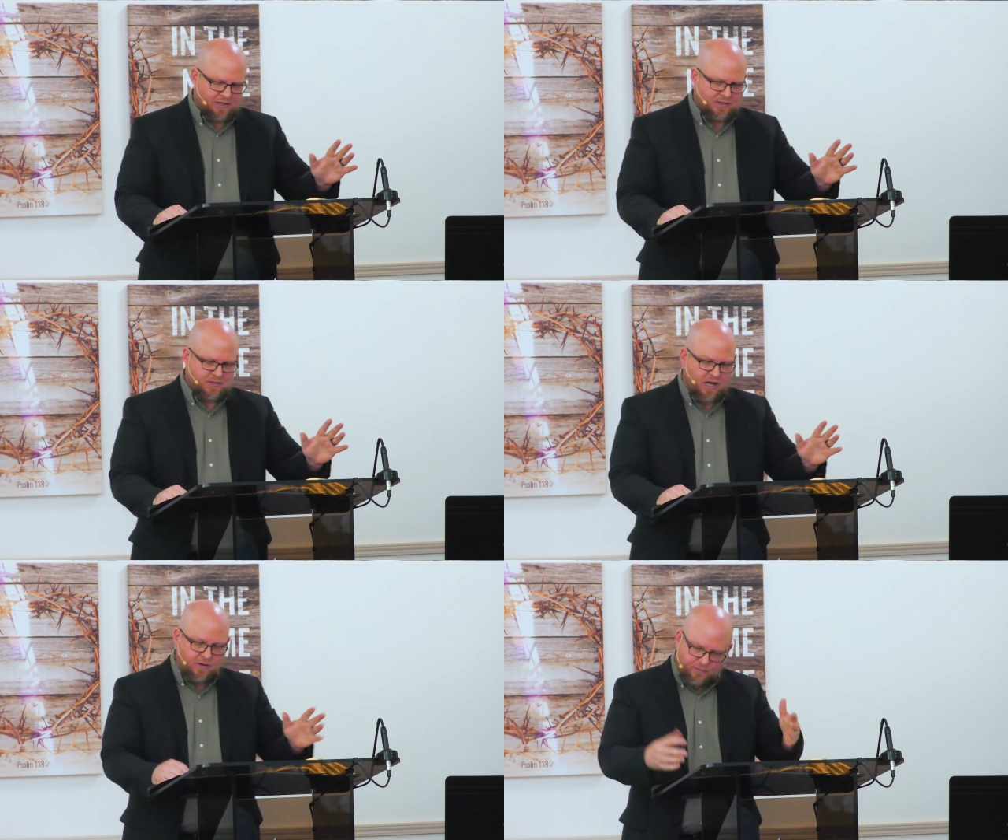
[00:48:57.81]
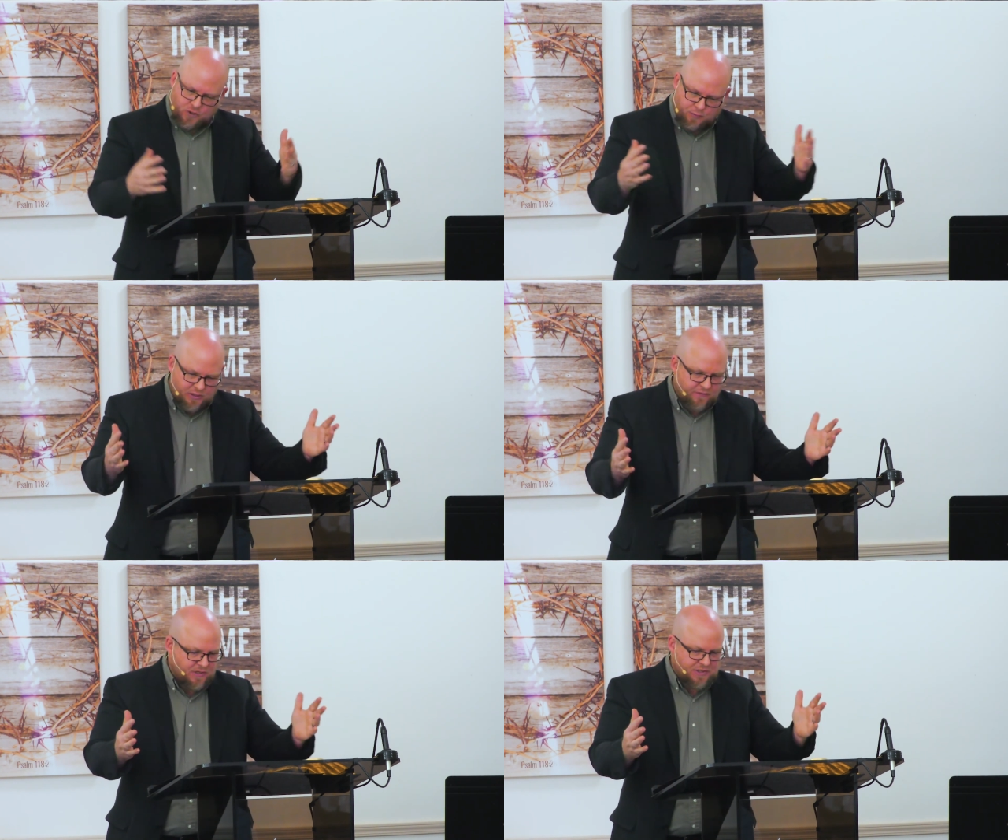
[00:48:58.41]
things, and if you
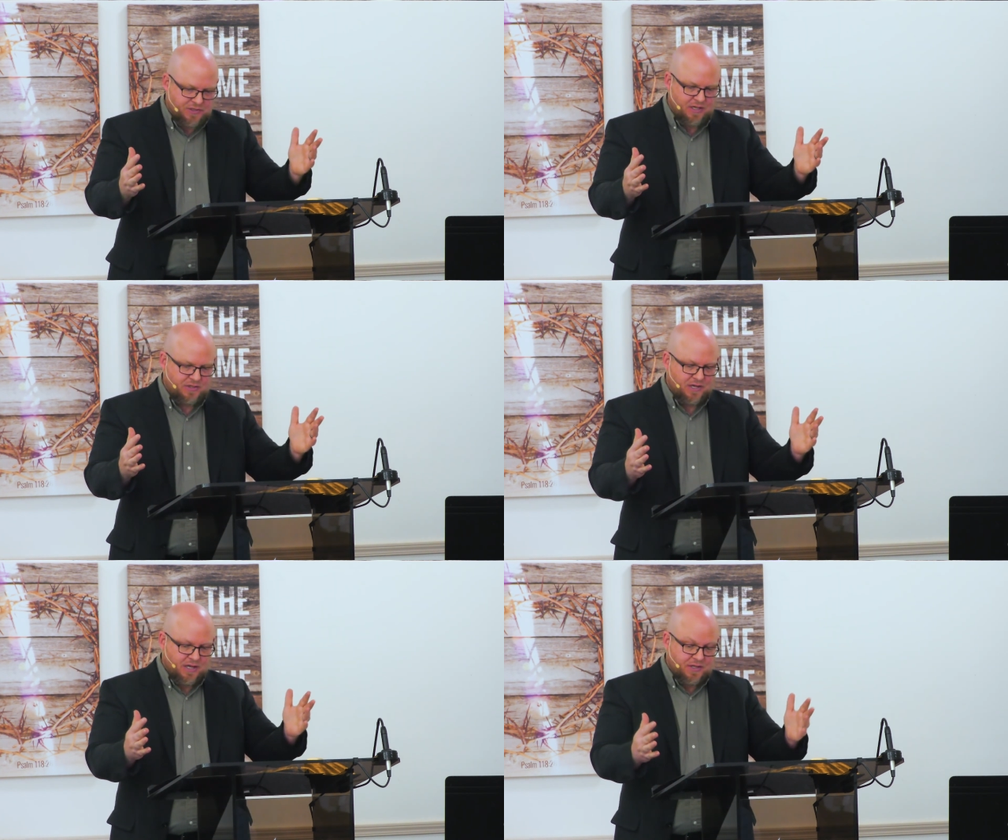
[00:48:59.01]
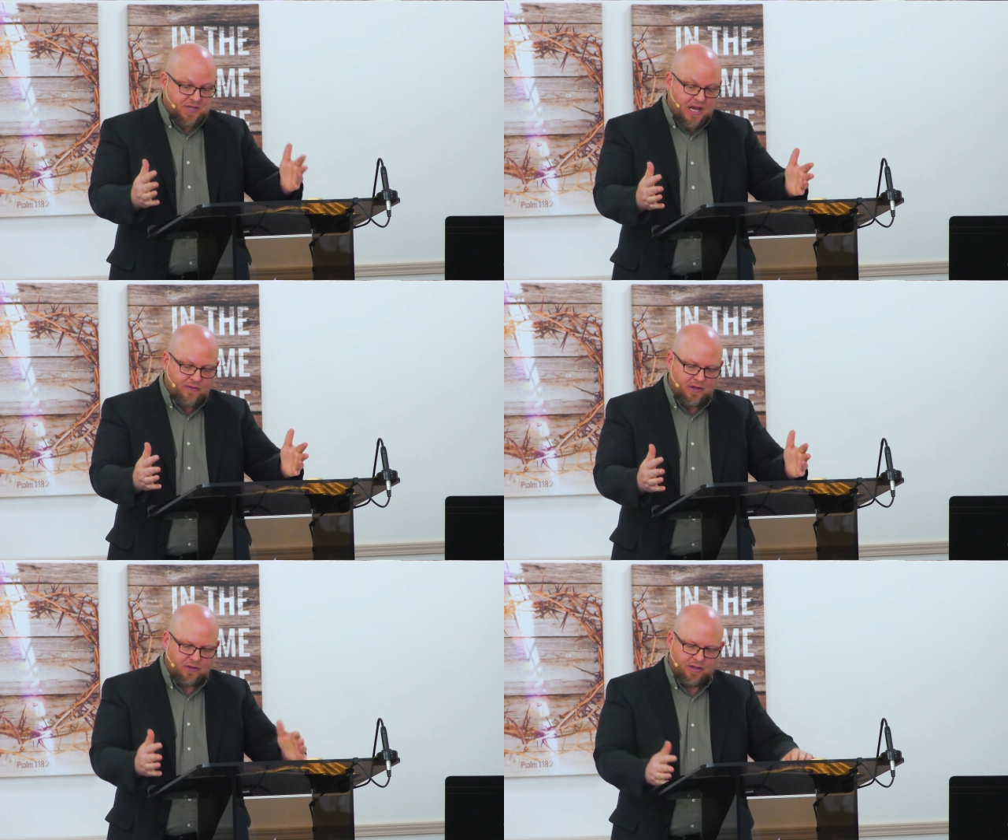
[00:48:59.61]
believe these things
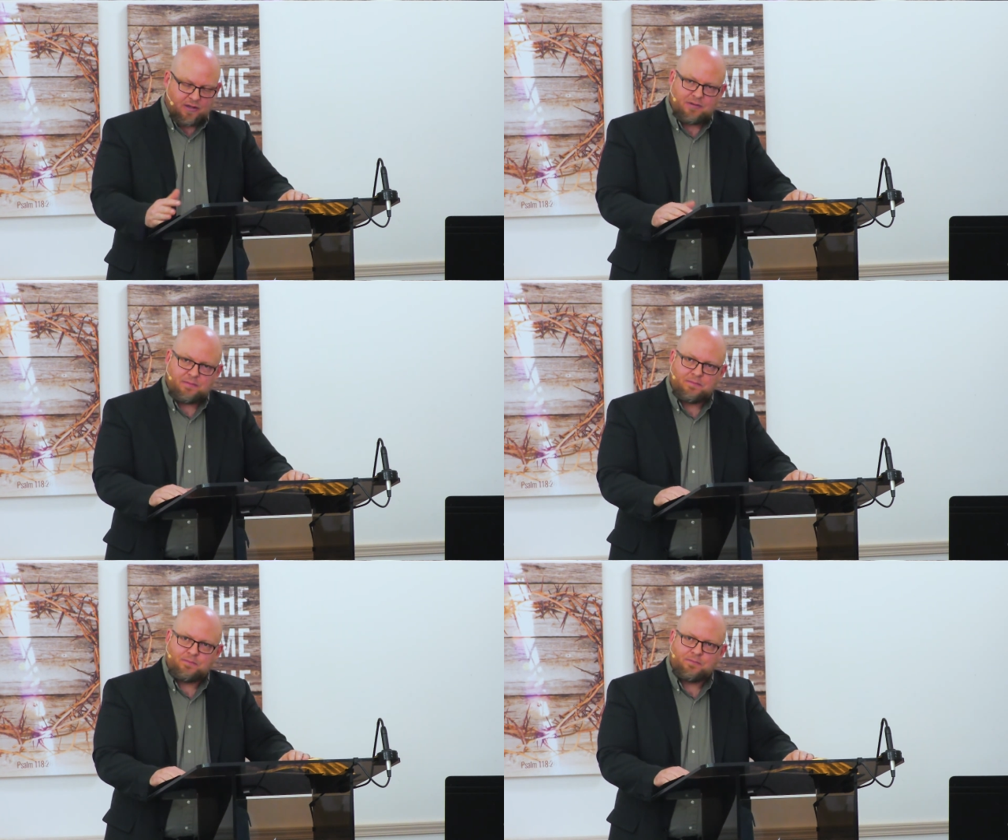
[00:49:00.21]
savingly,